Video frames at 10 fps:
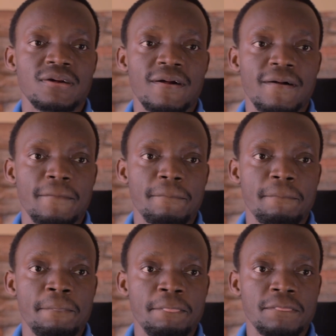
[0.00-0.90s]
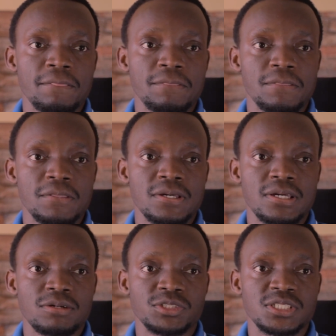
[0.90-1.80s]
um,
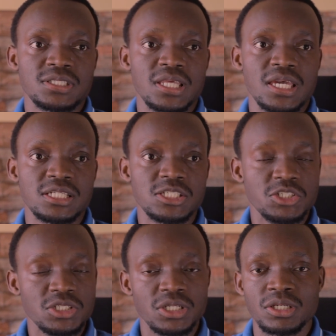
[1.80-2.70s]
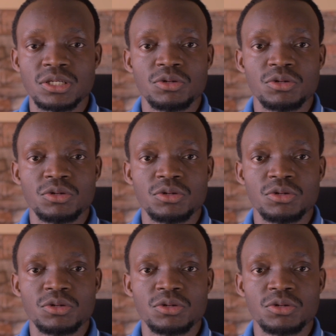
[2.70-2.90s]
which is the ATG.